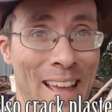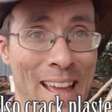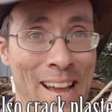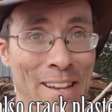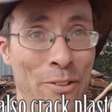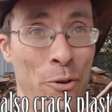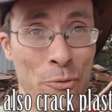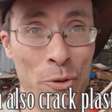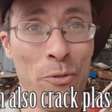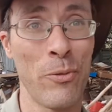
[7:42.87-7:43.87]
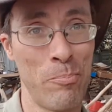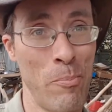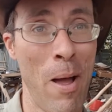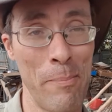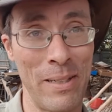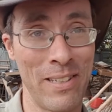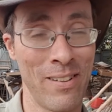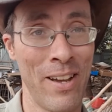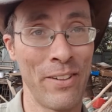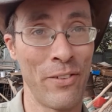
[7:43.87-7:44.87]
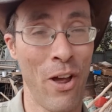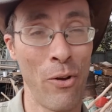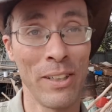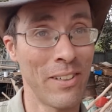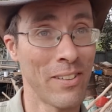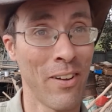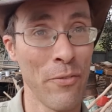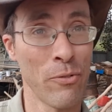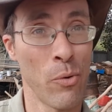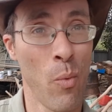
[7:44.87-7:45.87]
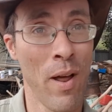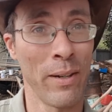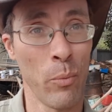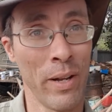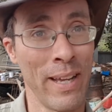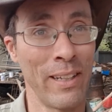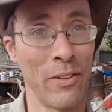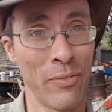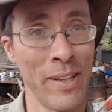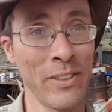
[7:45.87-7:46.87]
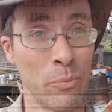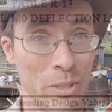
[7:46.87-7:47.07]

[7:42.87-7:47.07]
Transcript: Uh, your roof is, might be designed, only designed for a 1 in 180 deflection,